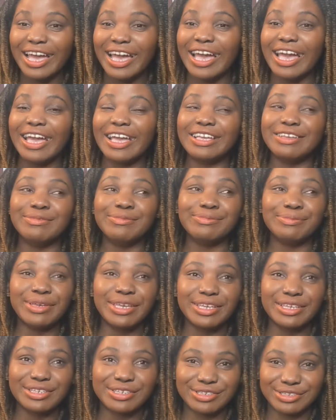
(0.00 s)
and
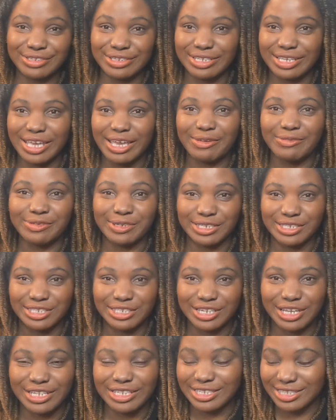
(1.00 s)
Ming you gave a
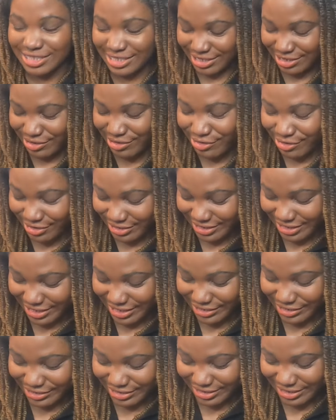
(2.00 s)
shirt You say okay
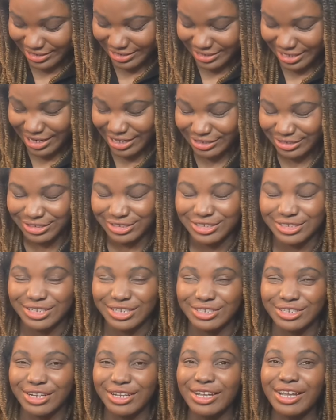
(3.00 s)
you can drive
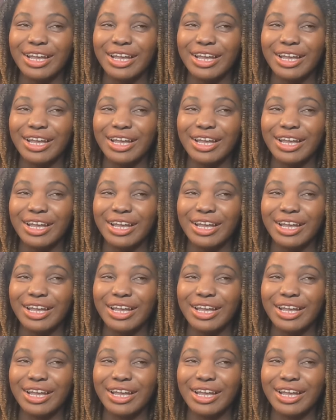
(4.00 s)
shirt